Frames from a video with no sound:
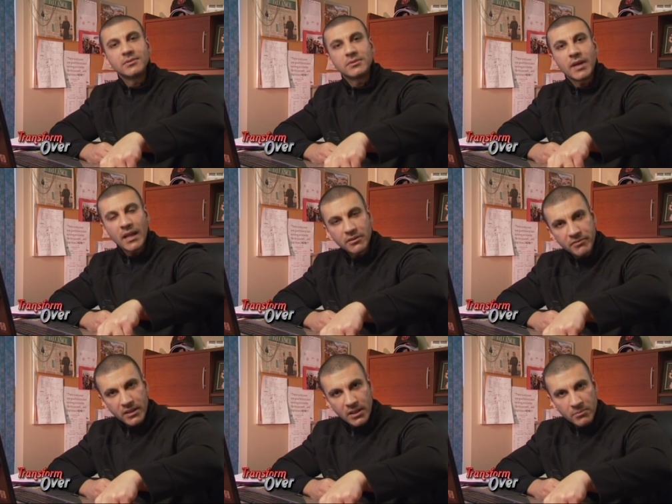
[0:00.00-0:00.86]
to
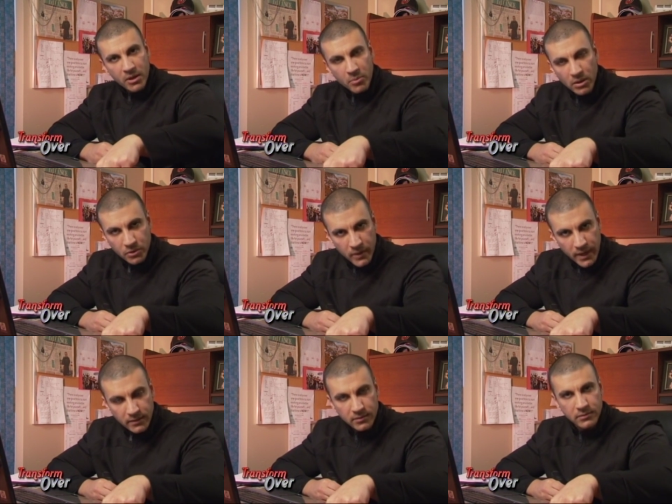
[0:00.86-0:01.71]
elevate their metabolic
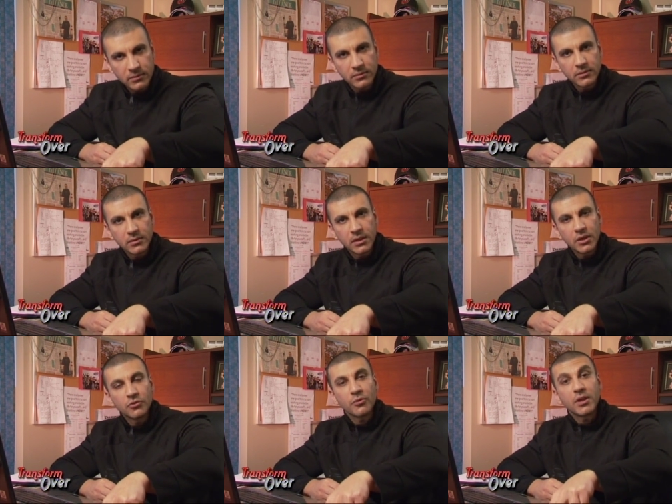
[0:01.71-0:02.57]
rate
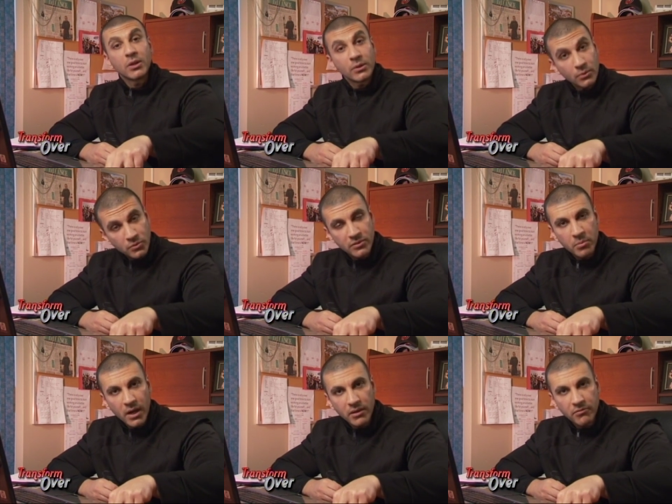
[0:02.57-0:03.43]
so they can lose the
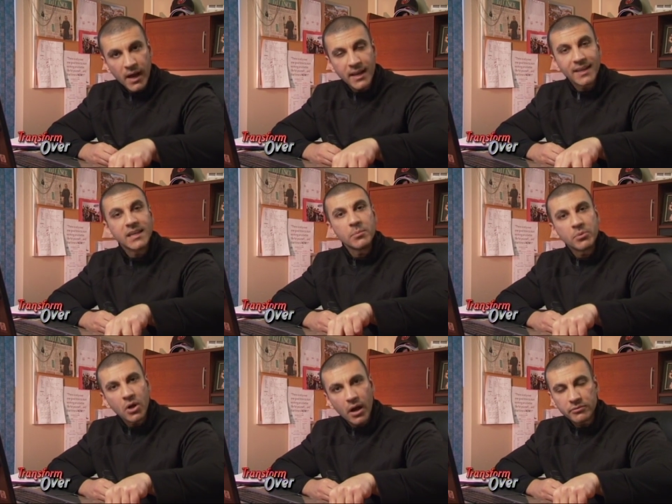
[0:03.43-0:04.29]
body fat and keep
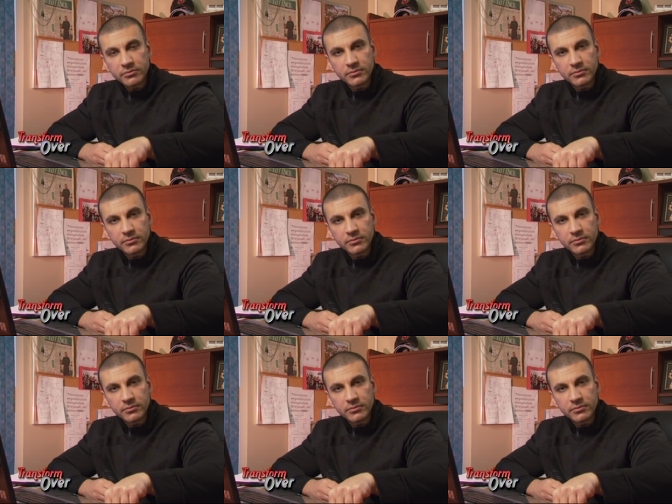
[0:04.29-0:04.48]
it off.